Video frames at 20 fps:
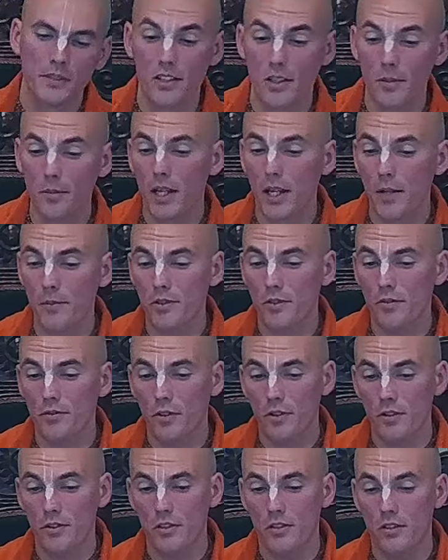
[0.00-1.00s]
And sometimes,
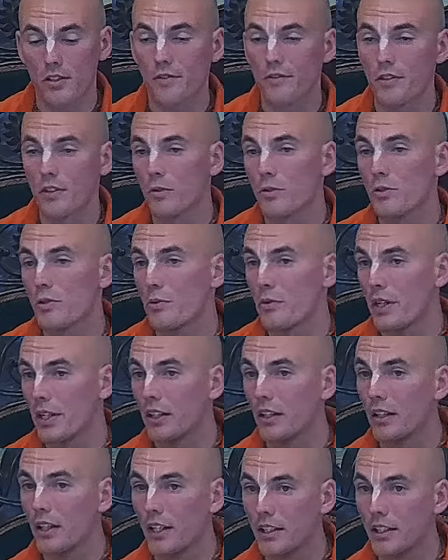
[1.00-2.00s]
of course, it's difficult to
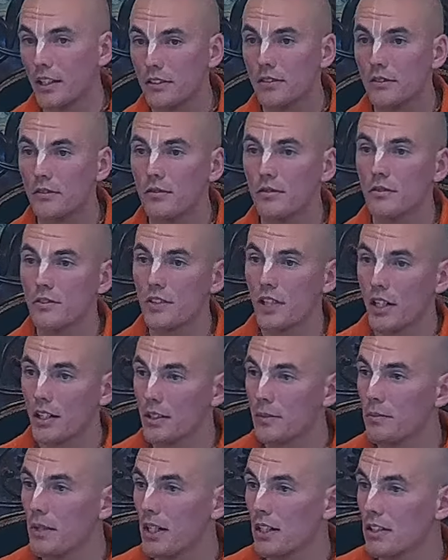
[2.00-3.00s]
regulate
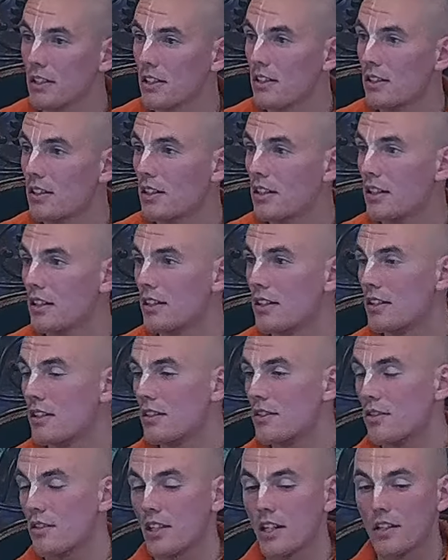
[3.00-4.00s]
sadhana bhakti,
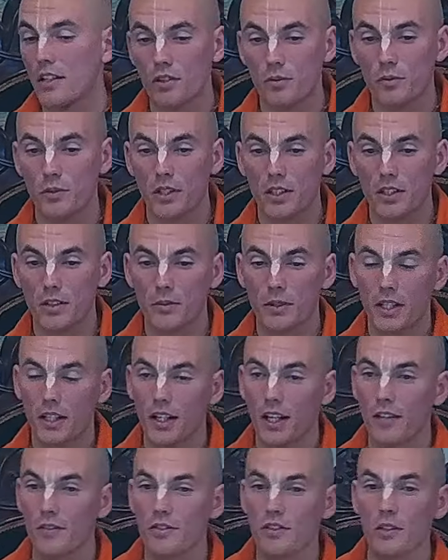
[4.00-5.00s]
so therefore we
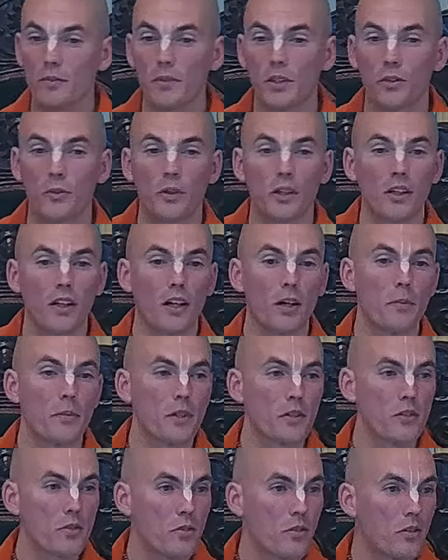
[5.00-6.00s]
can have someone who can
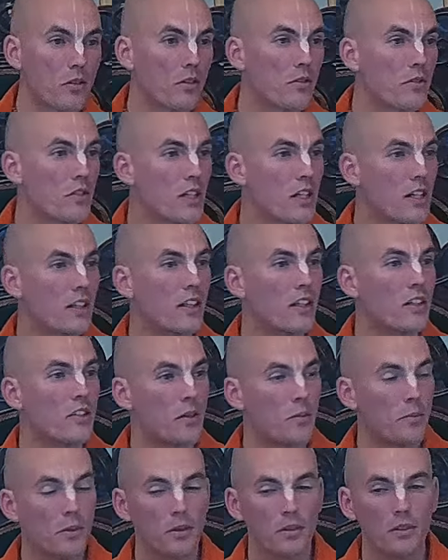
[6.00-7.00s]
help us or set an
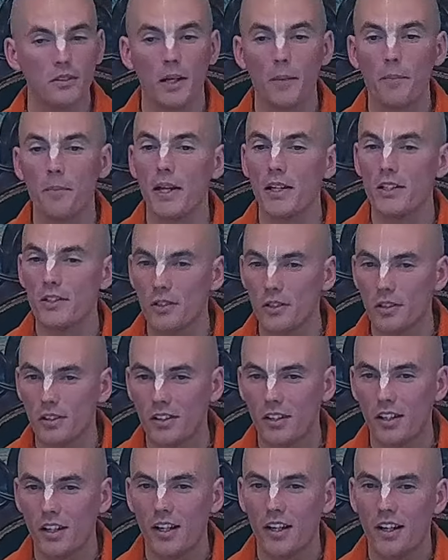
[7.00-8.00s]
example, a
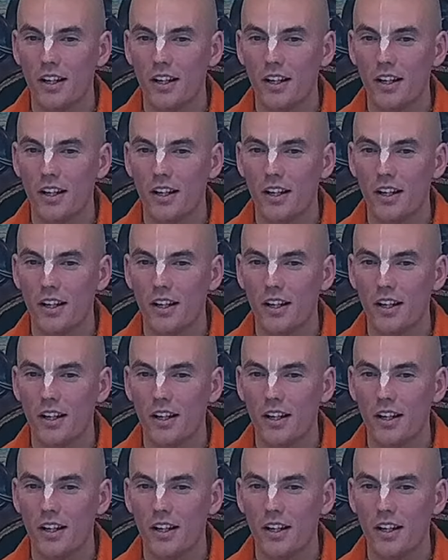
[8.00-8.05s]
mentor.